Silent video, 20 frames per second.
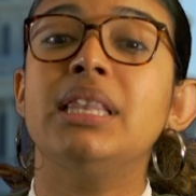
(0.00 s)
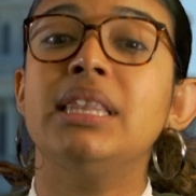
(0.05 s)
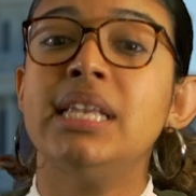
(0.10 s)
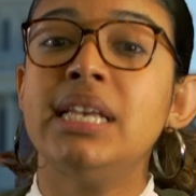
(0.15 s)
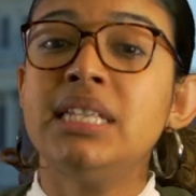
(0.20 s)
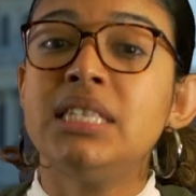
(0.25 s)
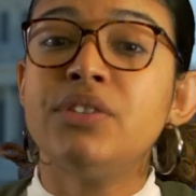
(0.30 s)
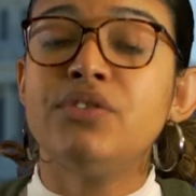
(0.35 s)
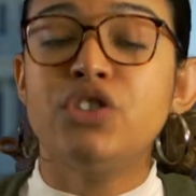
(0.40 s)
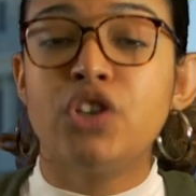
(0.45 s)

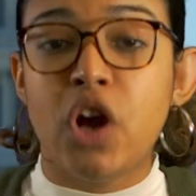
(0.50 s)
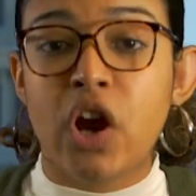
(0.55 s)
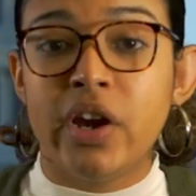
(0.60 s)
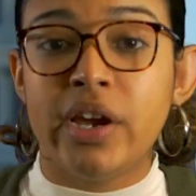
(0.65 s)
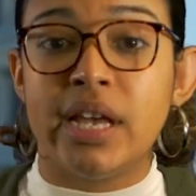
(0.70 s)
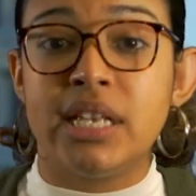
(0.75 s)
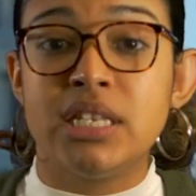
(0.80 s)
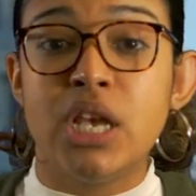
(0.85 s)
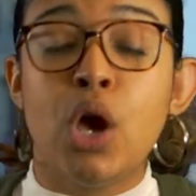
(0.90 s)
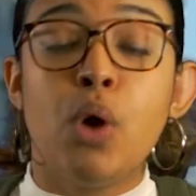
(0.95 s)
list of
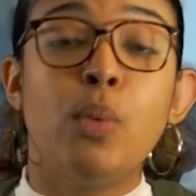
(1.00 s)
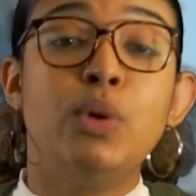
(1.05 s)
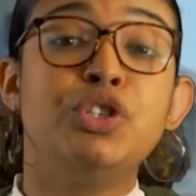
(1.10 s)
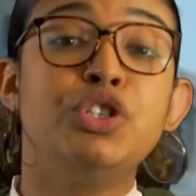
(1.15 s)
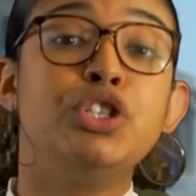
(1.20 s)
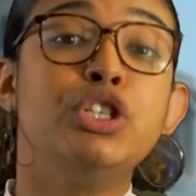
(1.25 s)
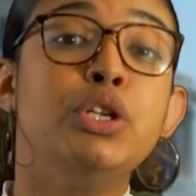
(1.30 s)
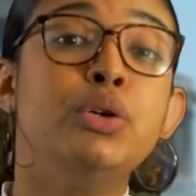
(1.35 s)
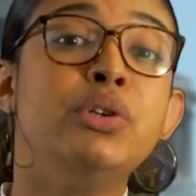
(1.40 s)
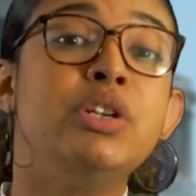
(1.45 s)
targets, which
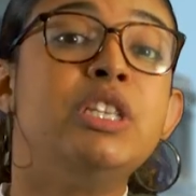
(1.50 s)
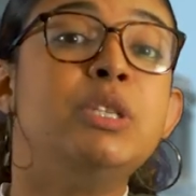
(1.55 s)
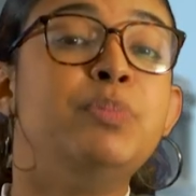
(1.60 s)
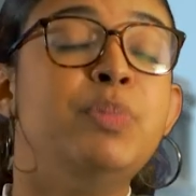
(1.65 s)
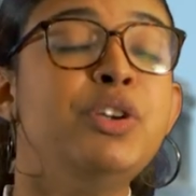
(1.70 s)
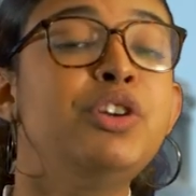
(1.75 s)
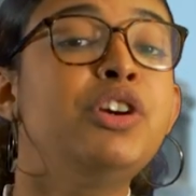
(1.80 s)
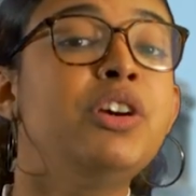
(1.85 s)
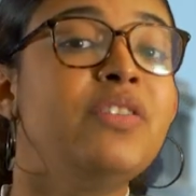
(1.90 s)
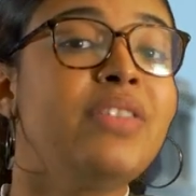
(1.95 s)
included
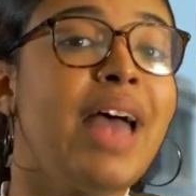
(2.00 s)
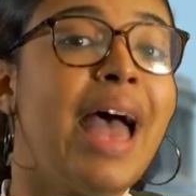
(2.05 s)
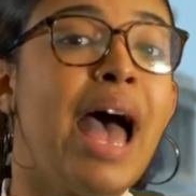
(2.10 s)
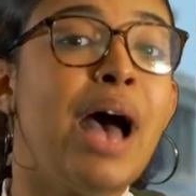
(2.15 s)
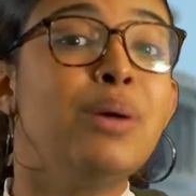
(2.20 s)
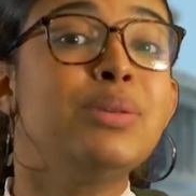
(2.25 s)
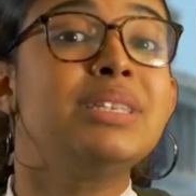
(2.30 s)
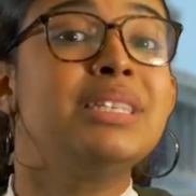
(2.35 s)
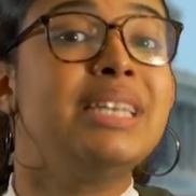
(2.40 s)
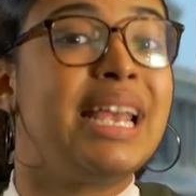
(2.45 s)
Speaker of the
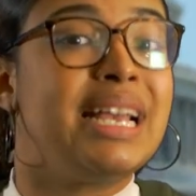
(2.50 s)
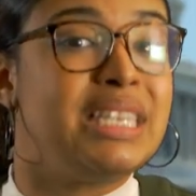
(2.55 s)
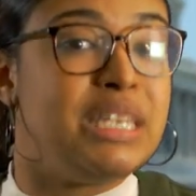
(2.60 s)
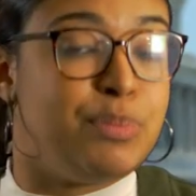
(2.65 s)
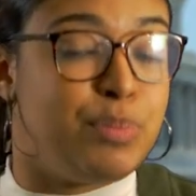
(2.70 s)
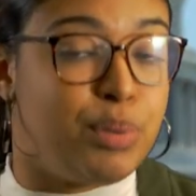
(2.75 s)
House Nancy